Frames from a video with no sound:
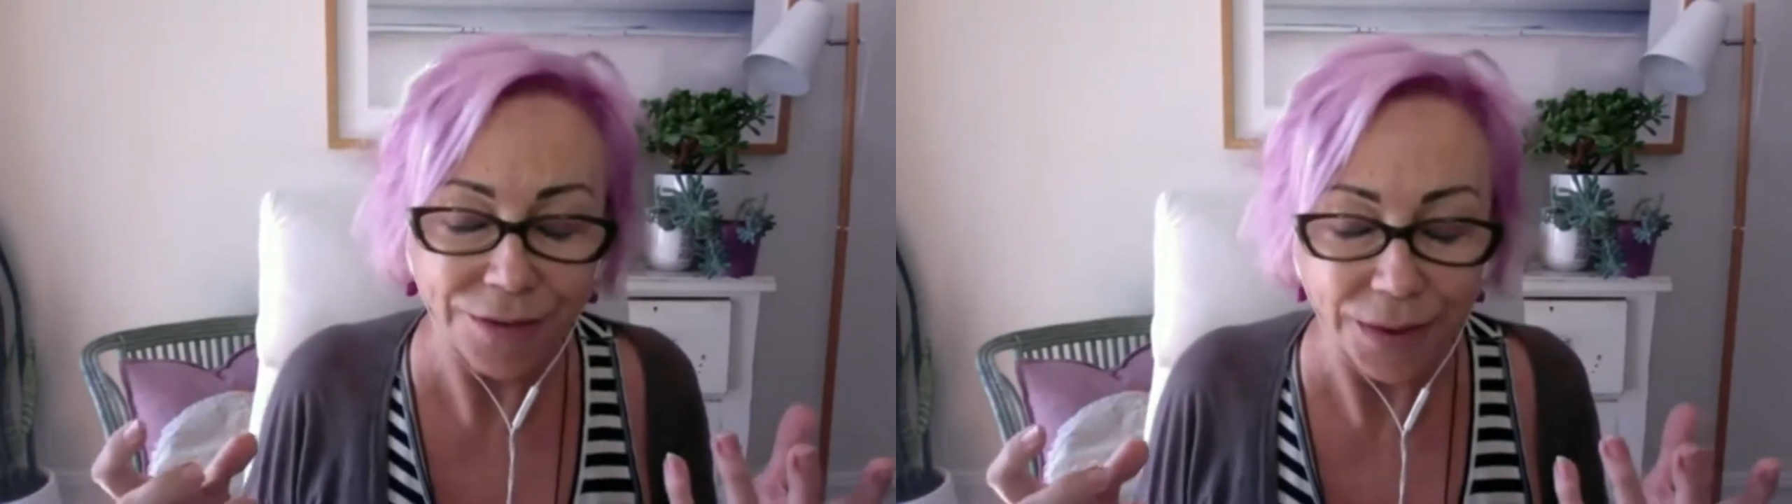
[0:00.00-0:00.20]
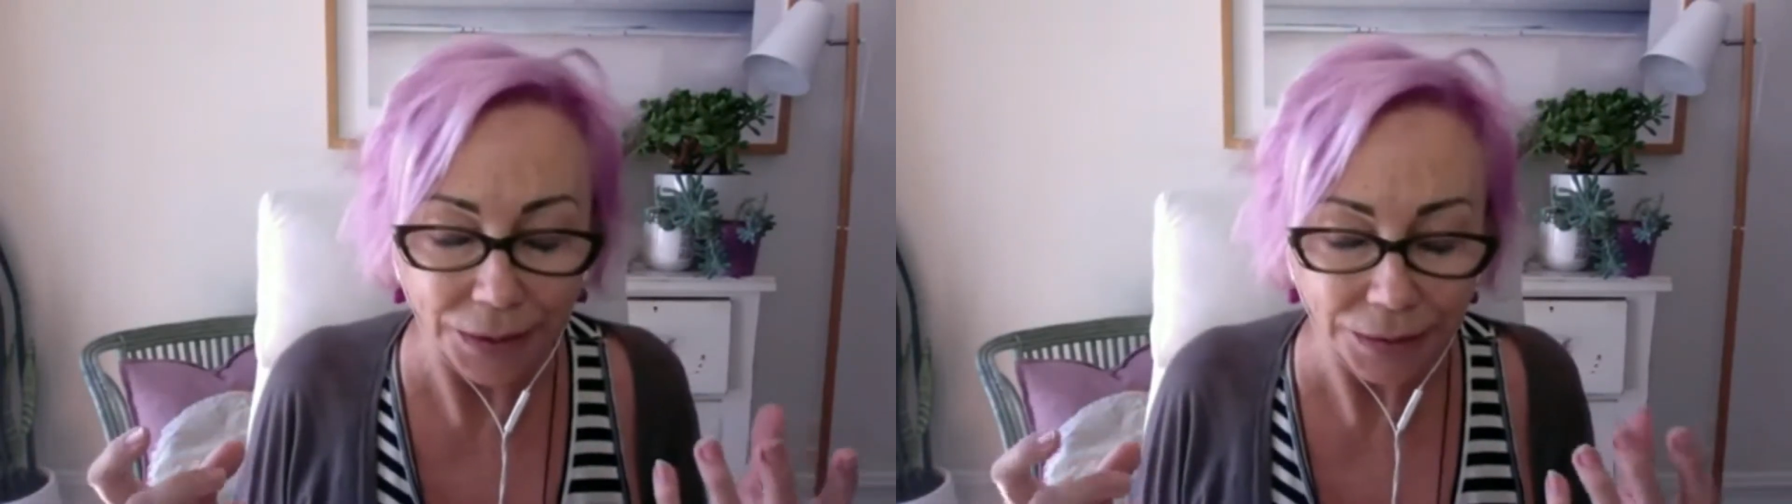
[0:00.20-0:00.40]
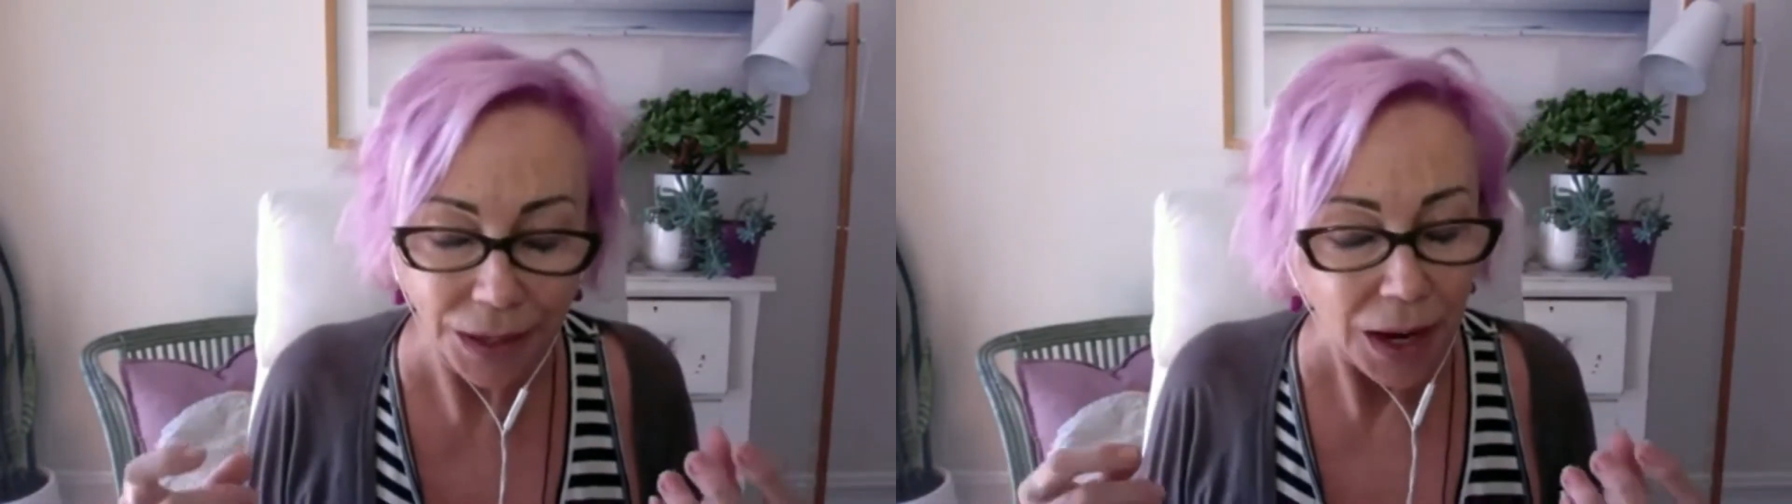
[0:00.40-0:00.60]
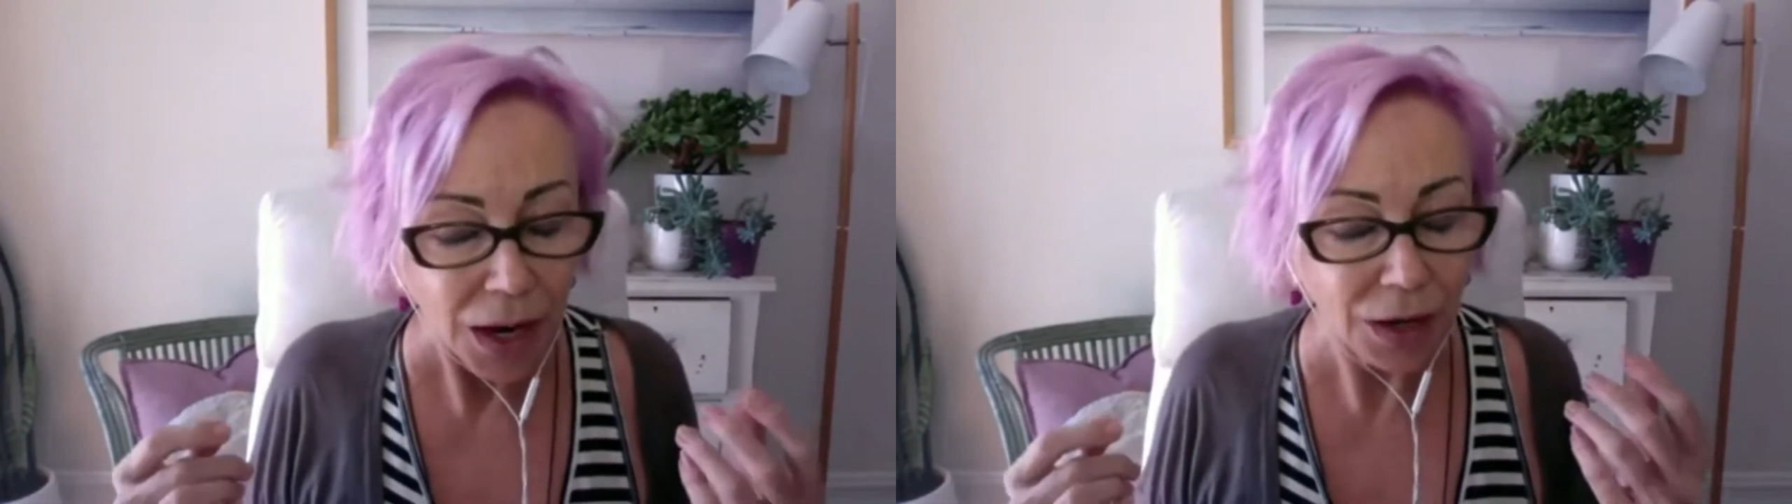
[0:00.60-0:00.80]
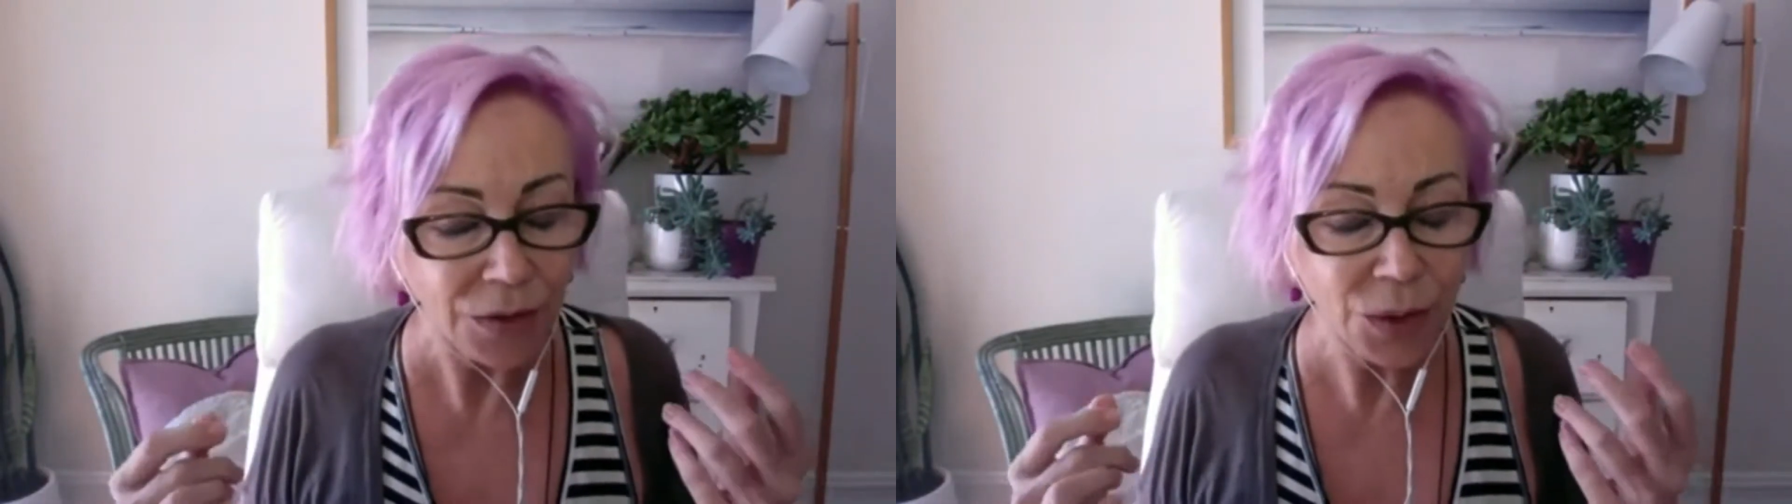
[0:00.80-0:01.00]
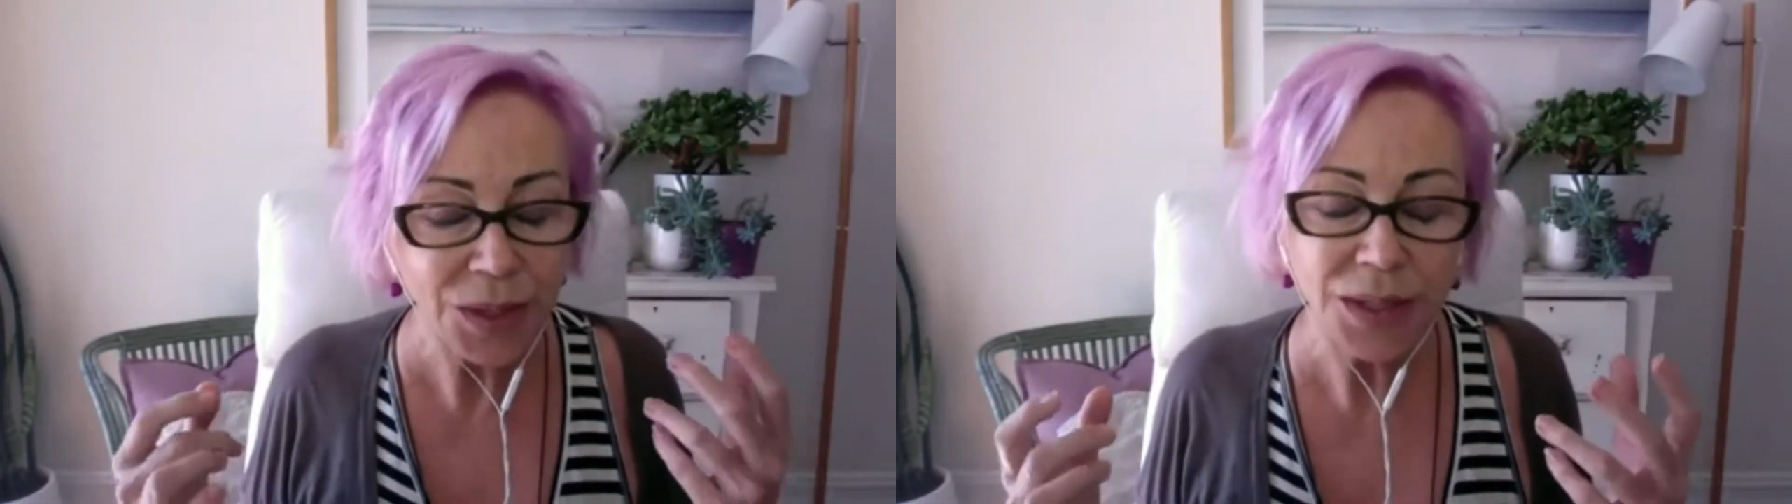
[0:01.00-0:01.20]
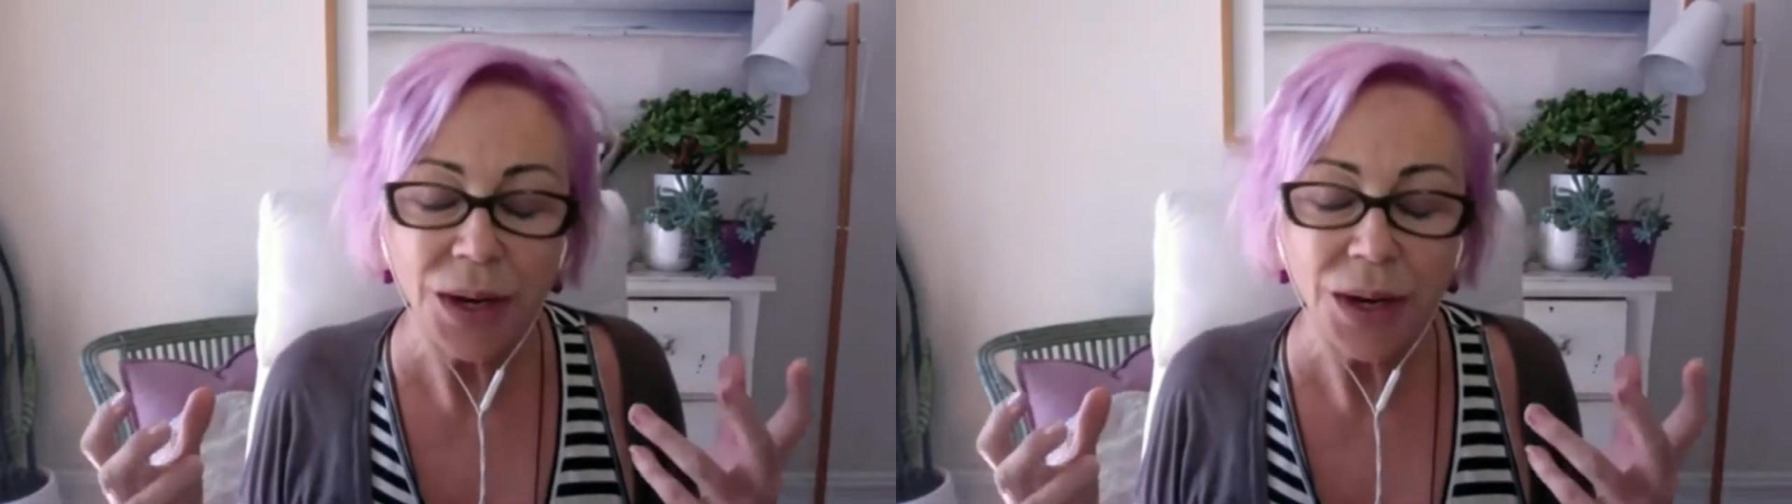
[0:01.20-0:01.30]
fun. If you stood